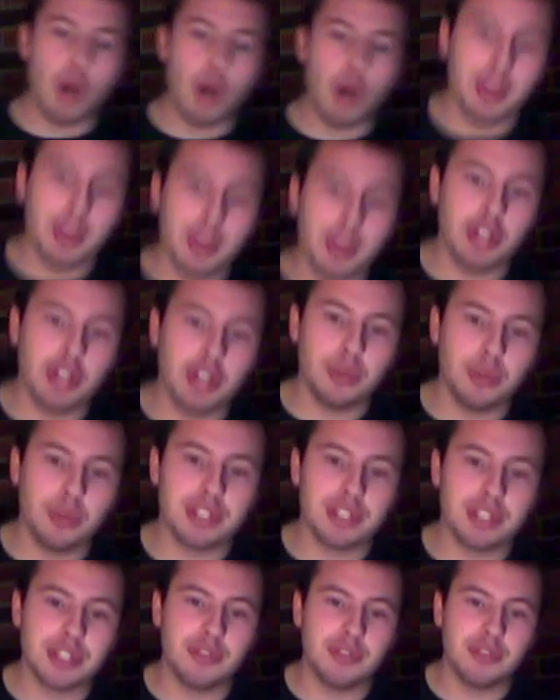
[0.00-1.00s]
we going to do with this
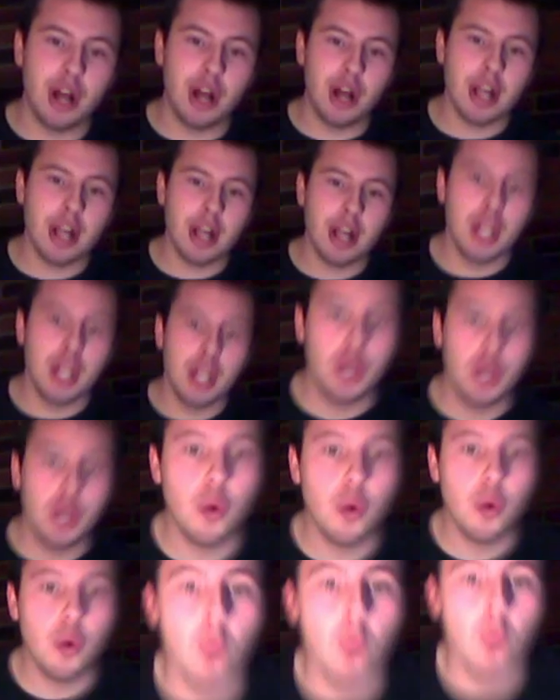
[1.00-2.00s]
vlog?
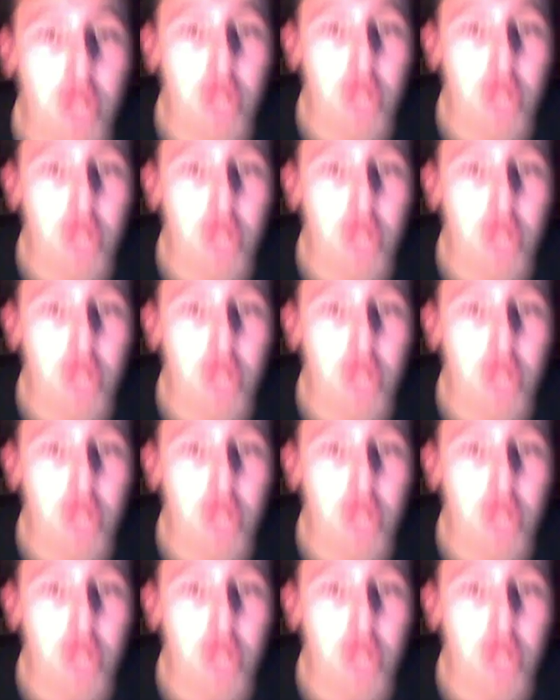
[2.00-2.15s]
We're going to